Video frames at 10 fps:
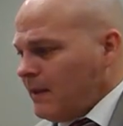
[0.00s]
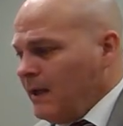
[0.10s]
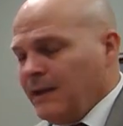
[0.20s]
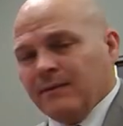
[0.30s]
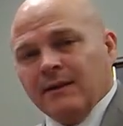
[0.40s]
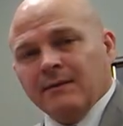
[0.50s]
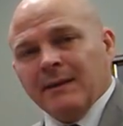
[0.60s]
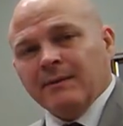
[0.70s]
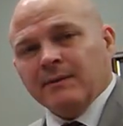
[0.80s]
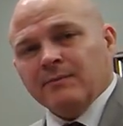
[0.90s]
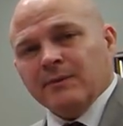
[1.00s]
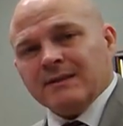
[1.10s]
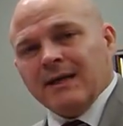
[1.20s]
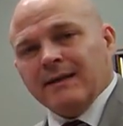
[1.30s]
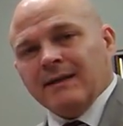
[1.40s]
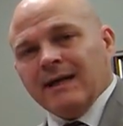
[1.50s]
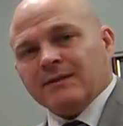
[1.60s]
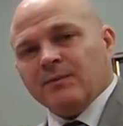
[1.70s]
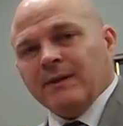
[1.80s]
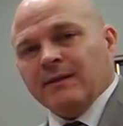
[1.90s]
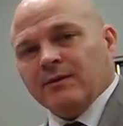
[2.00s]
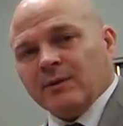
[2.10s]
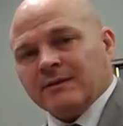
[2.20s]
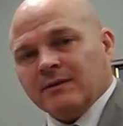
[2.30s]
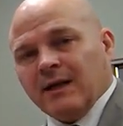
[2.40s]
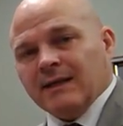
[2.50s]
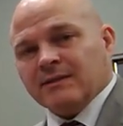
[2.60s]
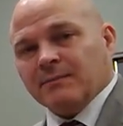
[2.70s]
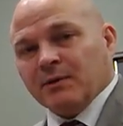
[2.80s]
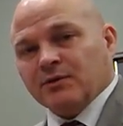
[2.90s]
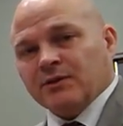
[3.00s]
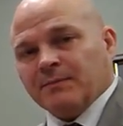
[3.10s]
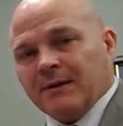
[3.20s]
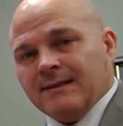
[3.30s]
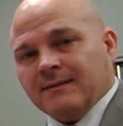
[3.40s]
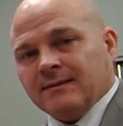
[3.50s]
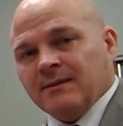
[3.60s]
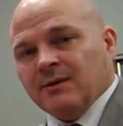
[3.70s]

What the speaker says: And the amendment we signed last week crystallized the purchase price,